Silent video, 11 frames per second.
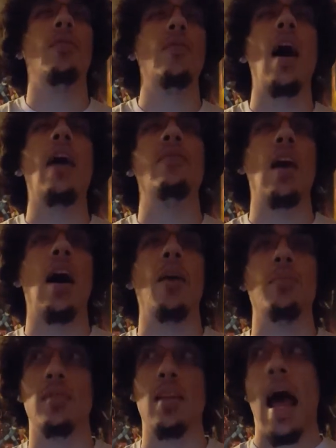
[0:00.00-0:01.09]
5
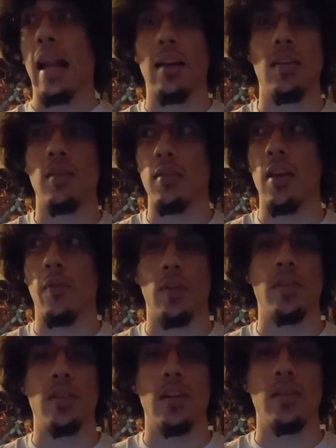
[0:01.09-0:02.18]
times that
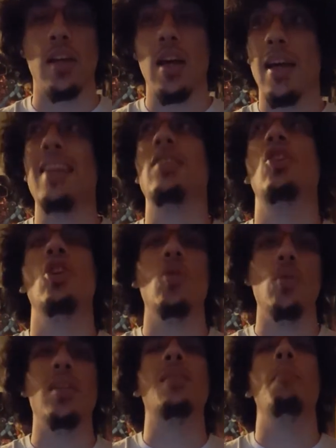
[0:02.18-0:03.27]
difference is. It's
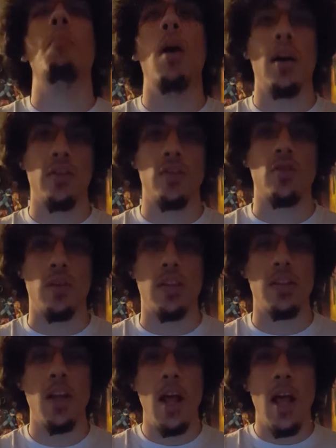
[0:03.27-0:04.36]
huge. It's
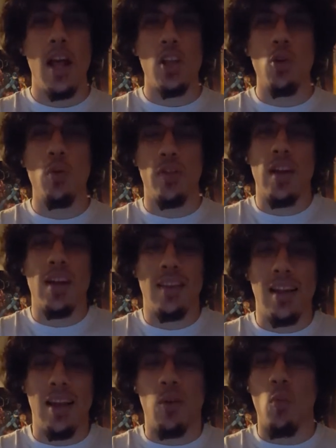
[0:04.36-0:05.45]
monstrous. You would think
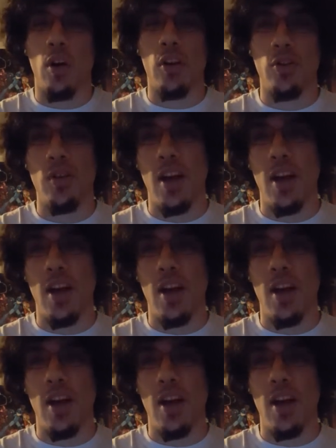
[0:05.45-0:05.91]
that like 1 or 2